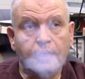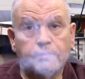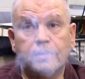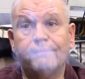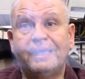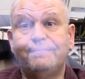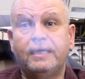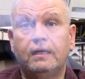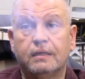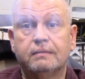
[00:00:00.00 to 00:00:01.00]
But
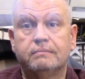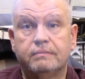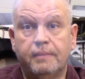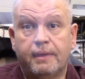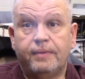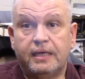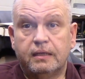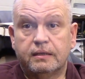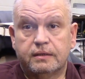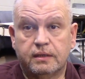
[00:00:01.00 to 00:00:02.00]
maybe
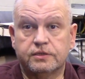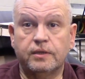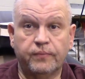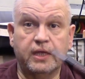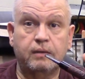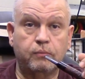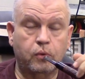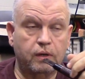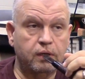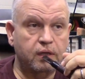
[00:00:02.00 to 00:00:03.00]
there's something
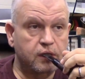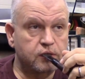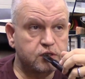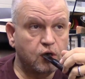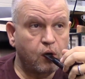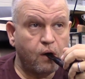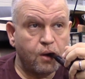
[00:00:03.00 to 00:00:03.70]
important, So,